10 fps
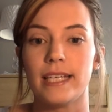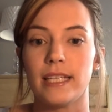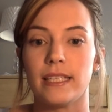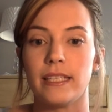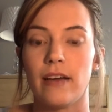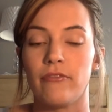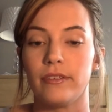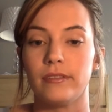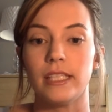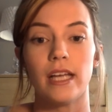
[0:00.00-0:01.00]
It's
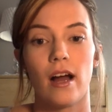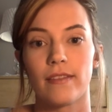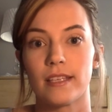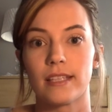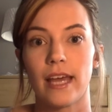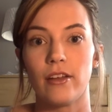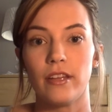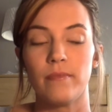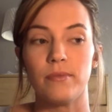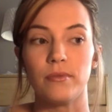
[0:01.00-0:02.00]
definitely not the scale
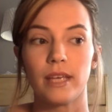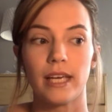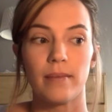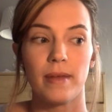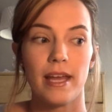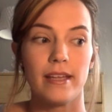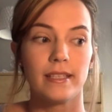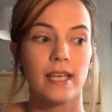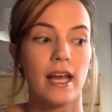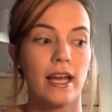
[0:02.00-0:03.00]
that boot camp is.
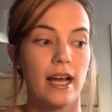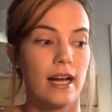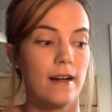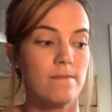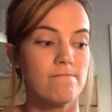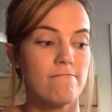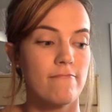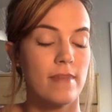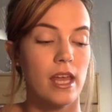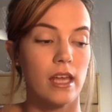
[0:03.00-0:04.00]

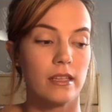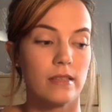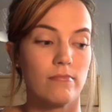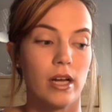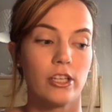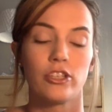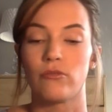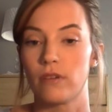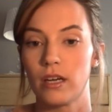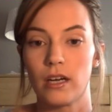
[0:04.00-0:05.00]
It's much
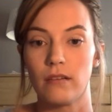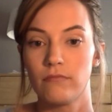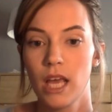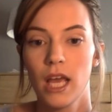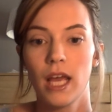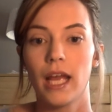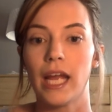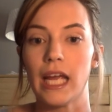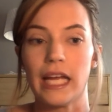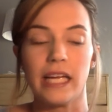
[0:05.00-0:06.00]
shorter,
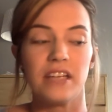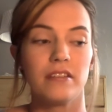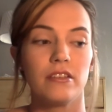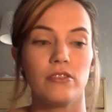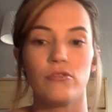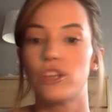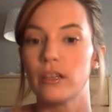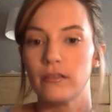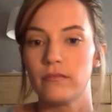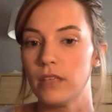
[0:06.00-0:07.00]
and you
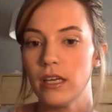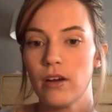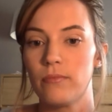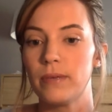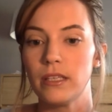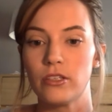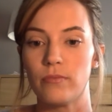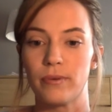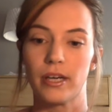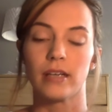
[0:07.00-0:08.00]
shouldn't, be
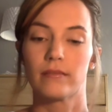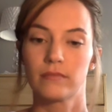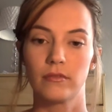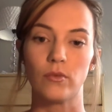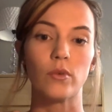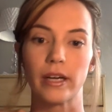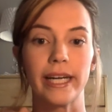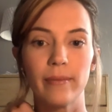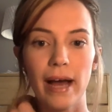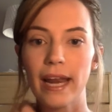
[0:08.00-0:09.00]
super
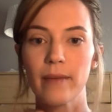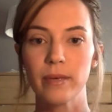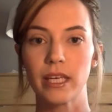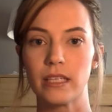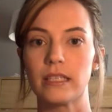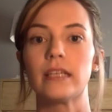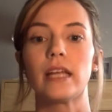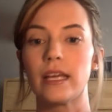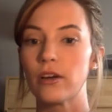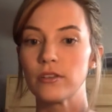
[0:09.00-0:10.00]
worried about it, because
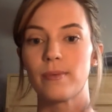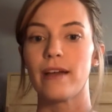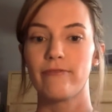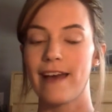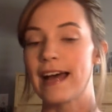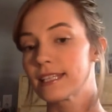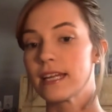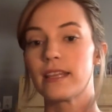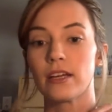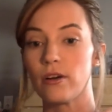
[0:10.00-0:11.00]
it goes by fast,
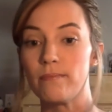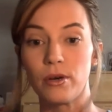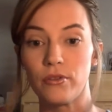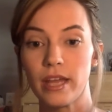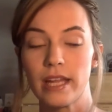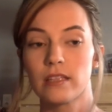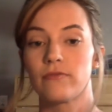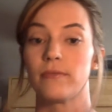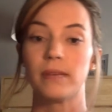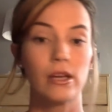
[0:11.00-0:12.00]
I think, on both ends.
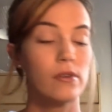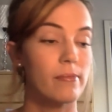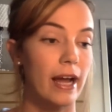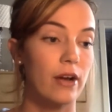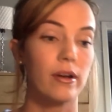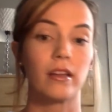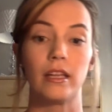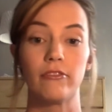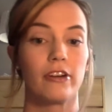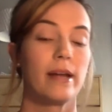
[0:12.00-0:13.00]
For me, it went by
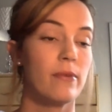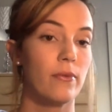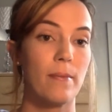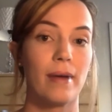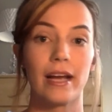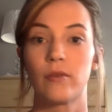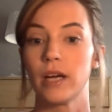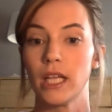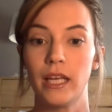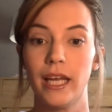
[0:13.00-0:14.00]
quickly. For him, it went by
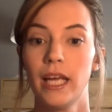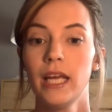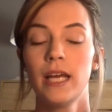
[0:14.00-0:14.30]
quickly.